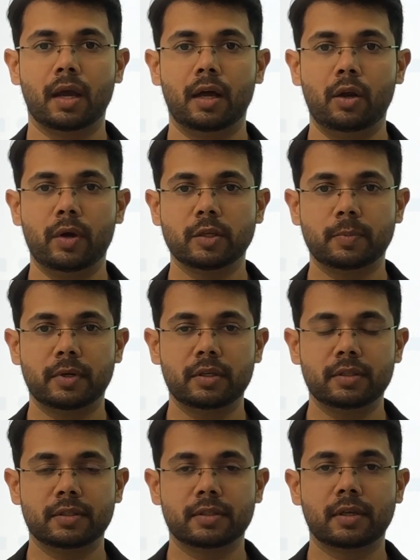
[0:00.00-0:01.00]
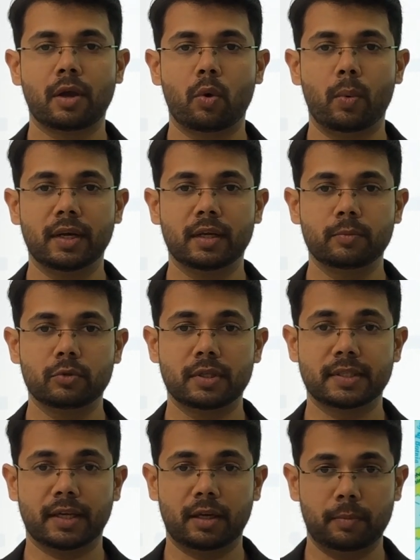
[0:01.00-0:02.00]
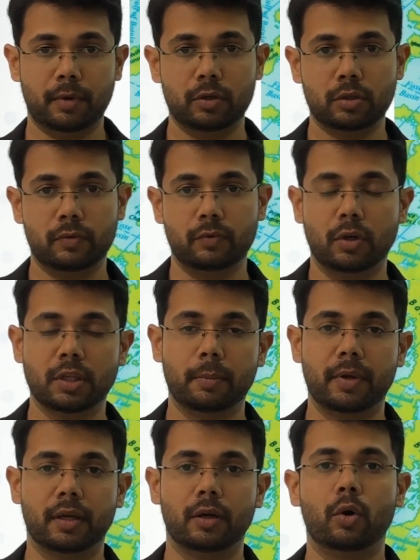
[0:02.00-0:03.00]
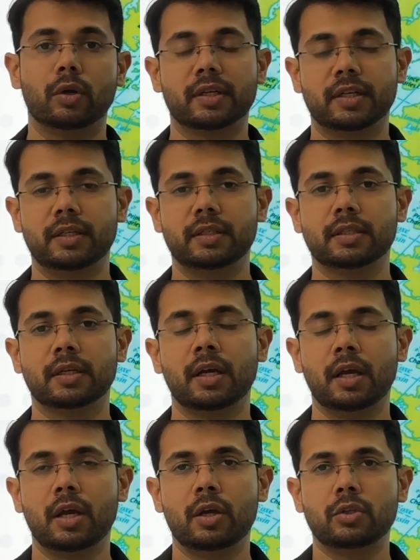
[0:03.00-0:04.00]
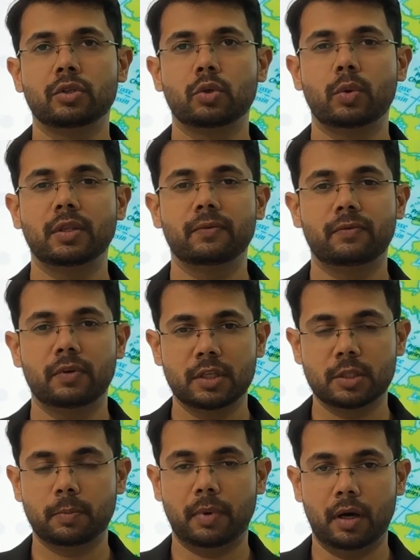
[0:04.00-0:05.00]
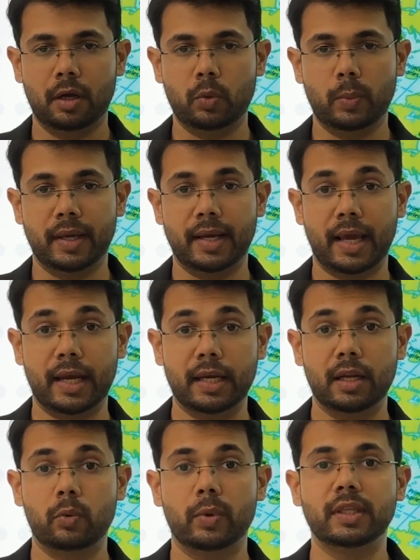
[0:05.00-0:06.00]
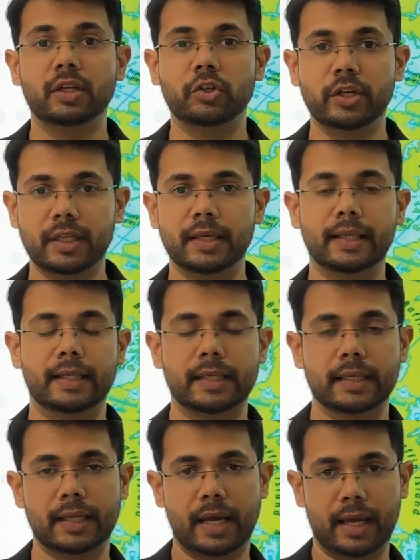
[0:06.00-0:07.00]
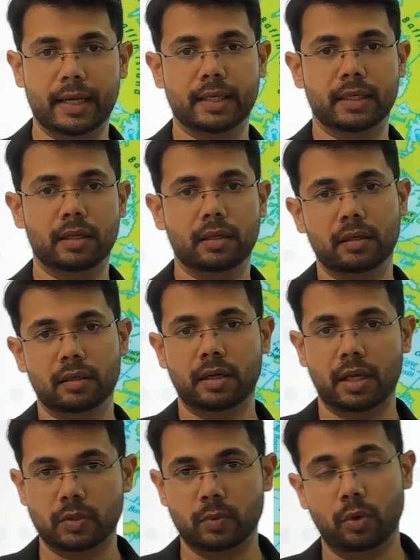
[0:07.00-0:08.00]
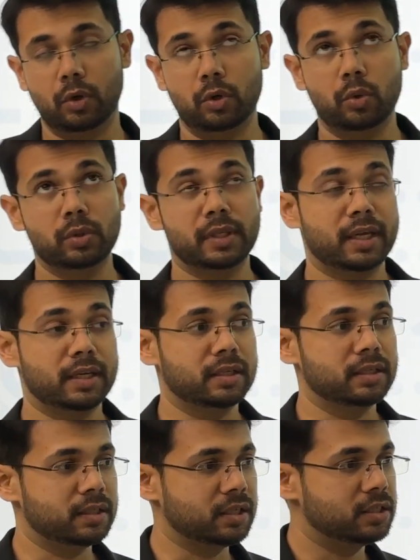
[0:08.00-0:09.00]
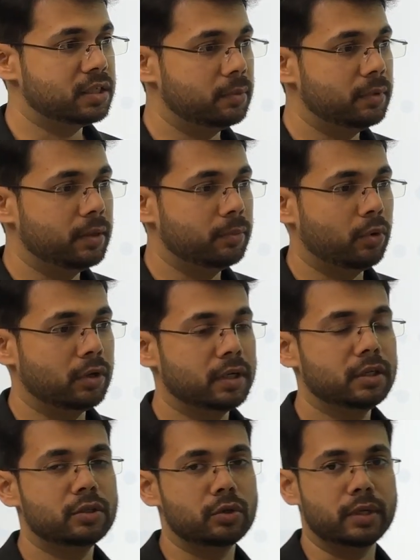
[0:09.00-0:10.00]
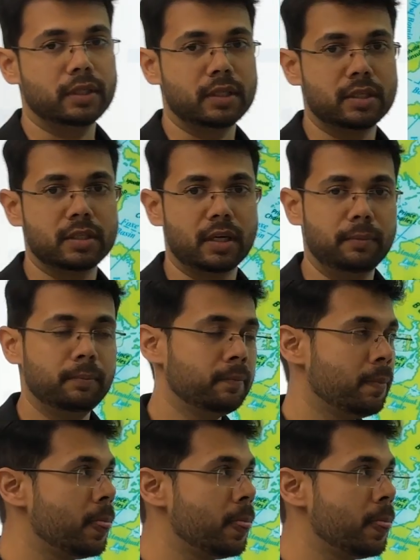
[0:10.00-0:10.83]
Hello aspirants, welcome to the second part of North American continent. So in the first part we had ended with Greenland, and as we all know that it is extremely important during this time.